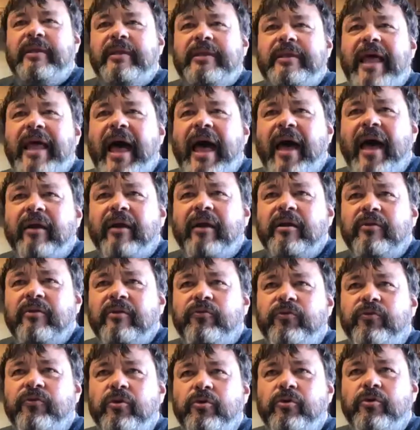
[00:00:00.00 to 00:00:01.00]
that
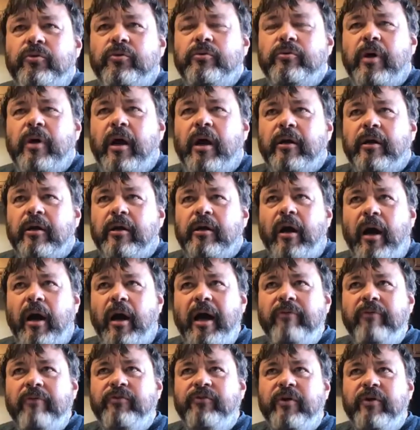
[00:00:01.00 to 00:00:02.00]
if you are
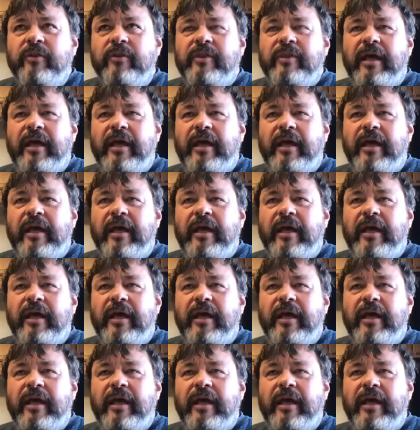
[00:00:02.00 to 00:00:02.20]
confident